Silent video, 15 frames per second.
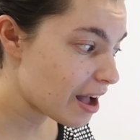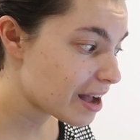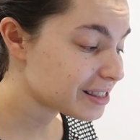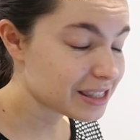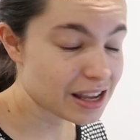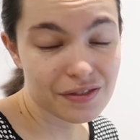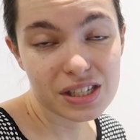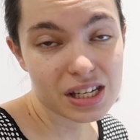
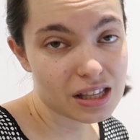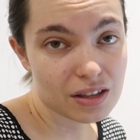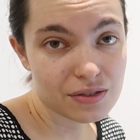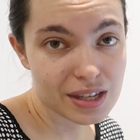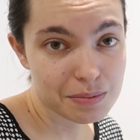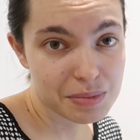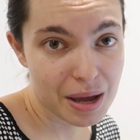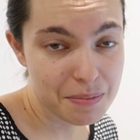17th of
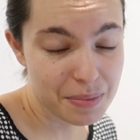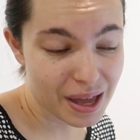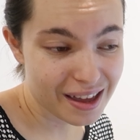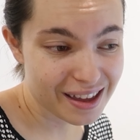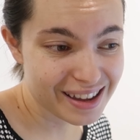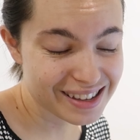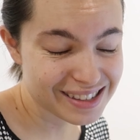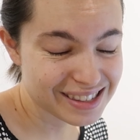
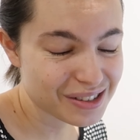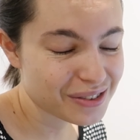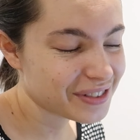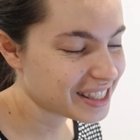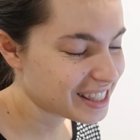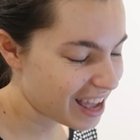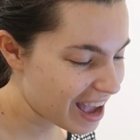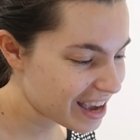September is
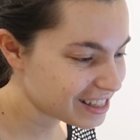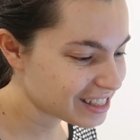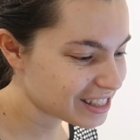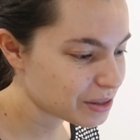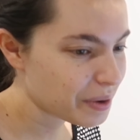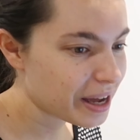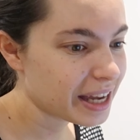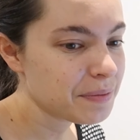obviously
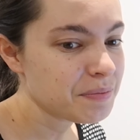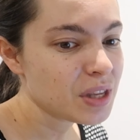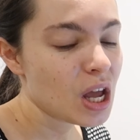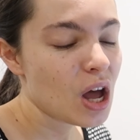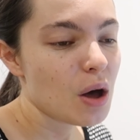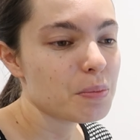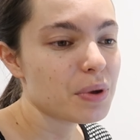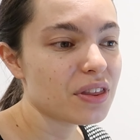ages away,
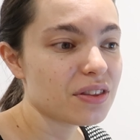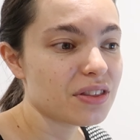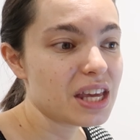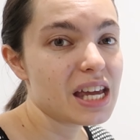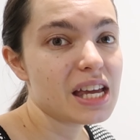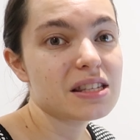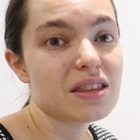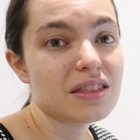but the
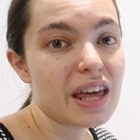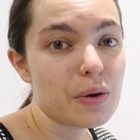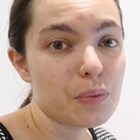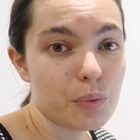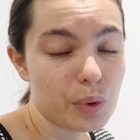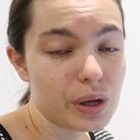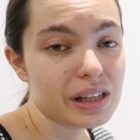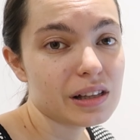thing is there
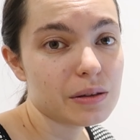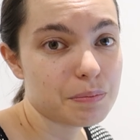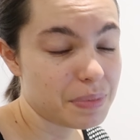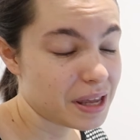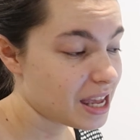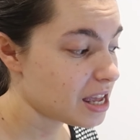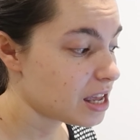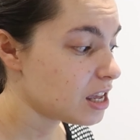will
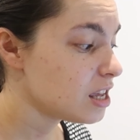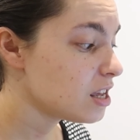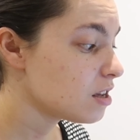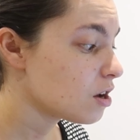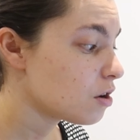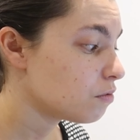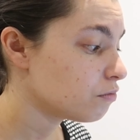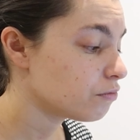
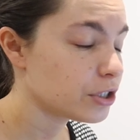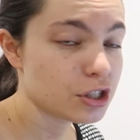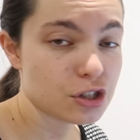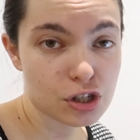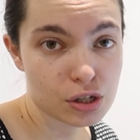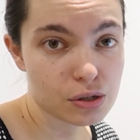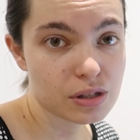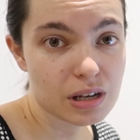be
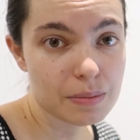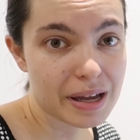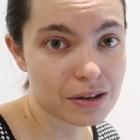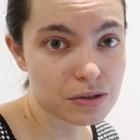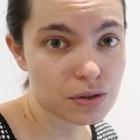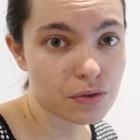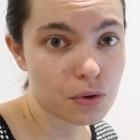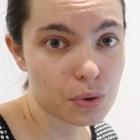reduced
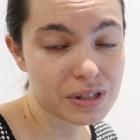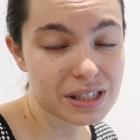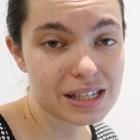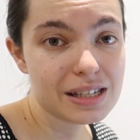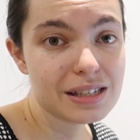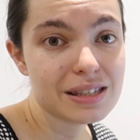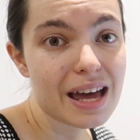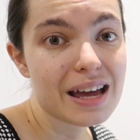amount of
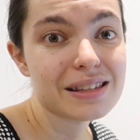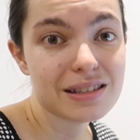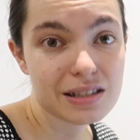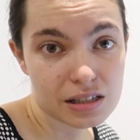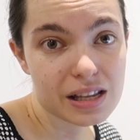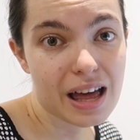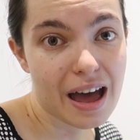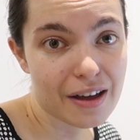courses that
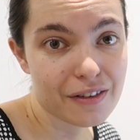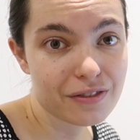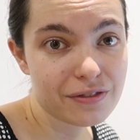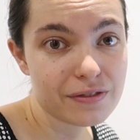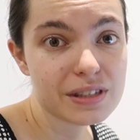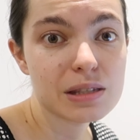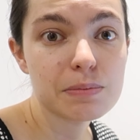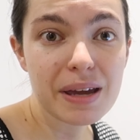still have
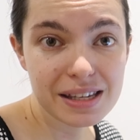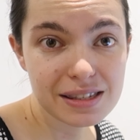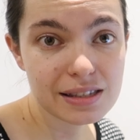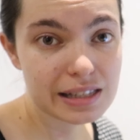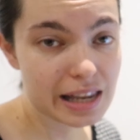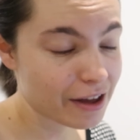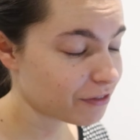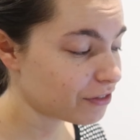
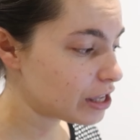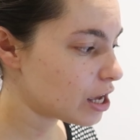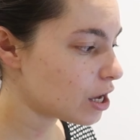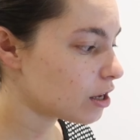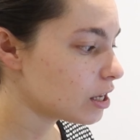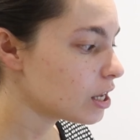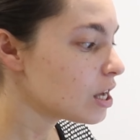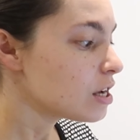spaces left for
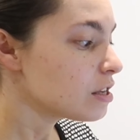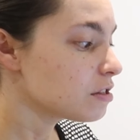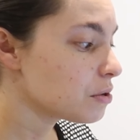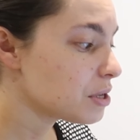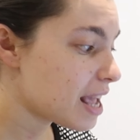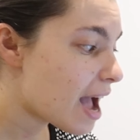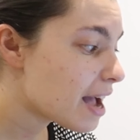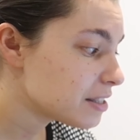you. So
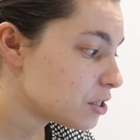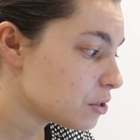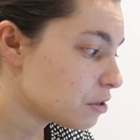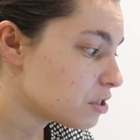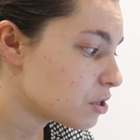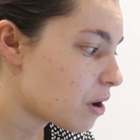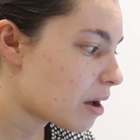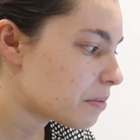yes, you
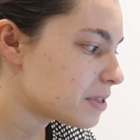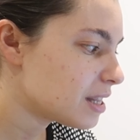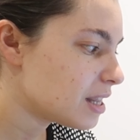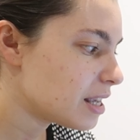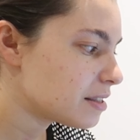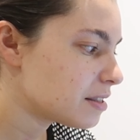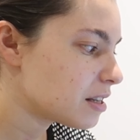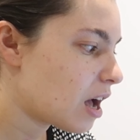can do it up to
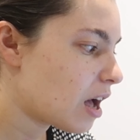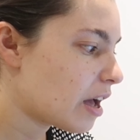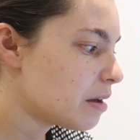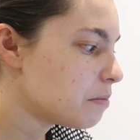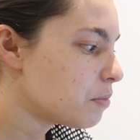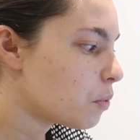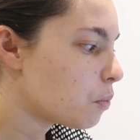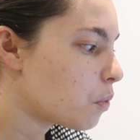this
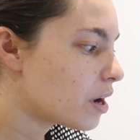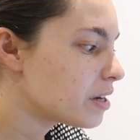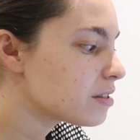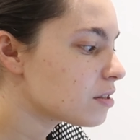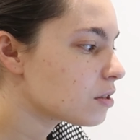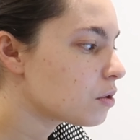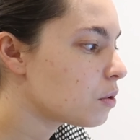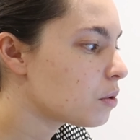time, but once
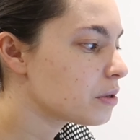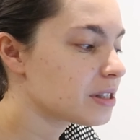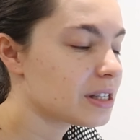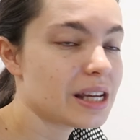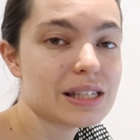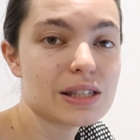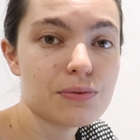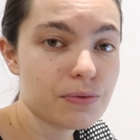the course
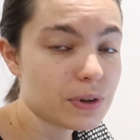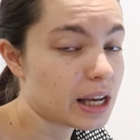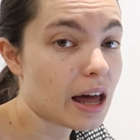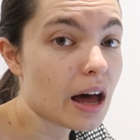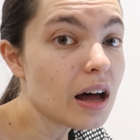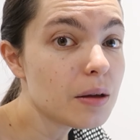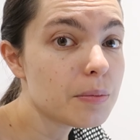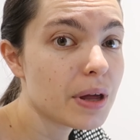is full
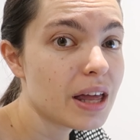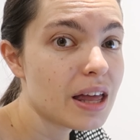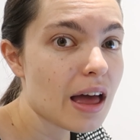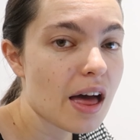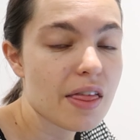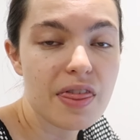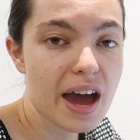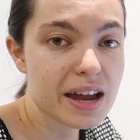up,
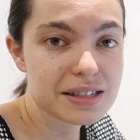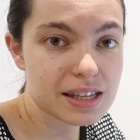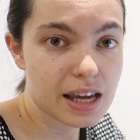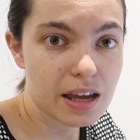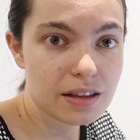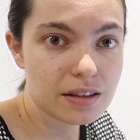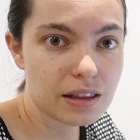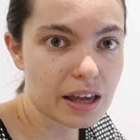that's
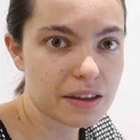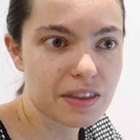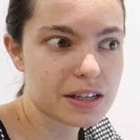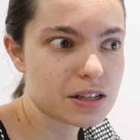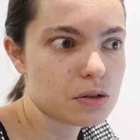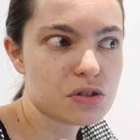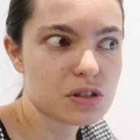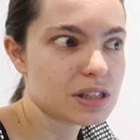it. Like, they
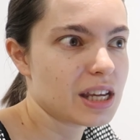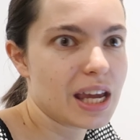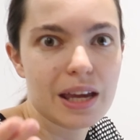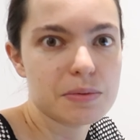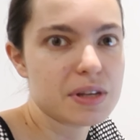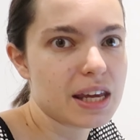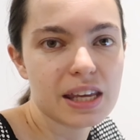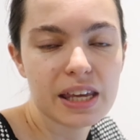don't just
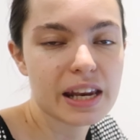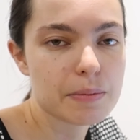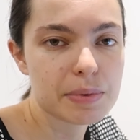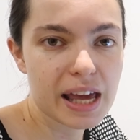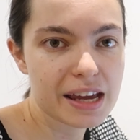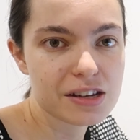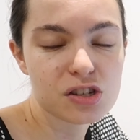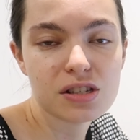keep taking in
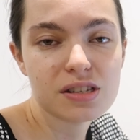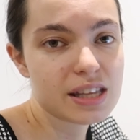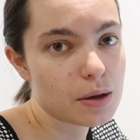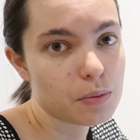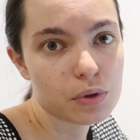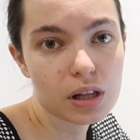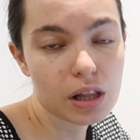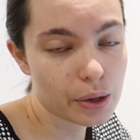applications, they
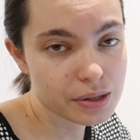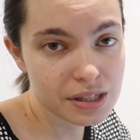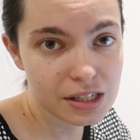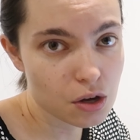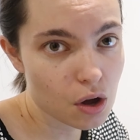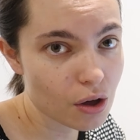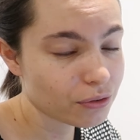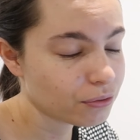will close
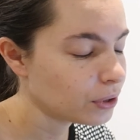it off.